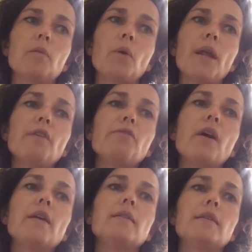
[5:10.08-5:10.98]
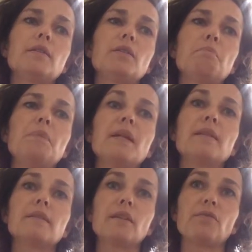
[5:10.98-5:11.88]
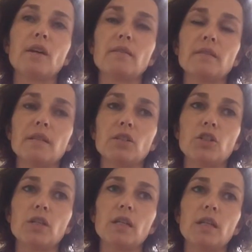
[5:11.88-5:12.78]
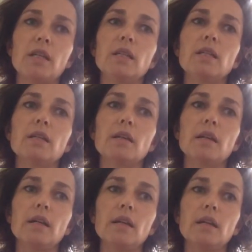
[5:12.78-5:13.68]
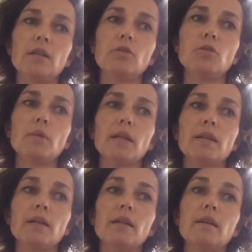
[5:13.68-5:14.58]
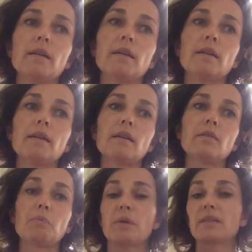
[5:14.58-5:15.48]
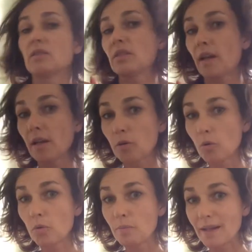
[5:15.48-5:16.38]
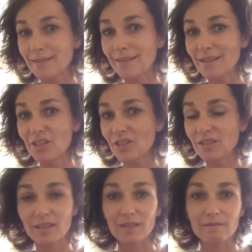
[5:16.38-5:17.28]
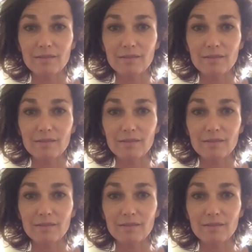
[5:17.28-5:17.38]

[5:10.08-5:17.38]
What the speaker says: what I find is the biggest advantage in doing the practice that I call meditation,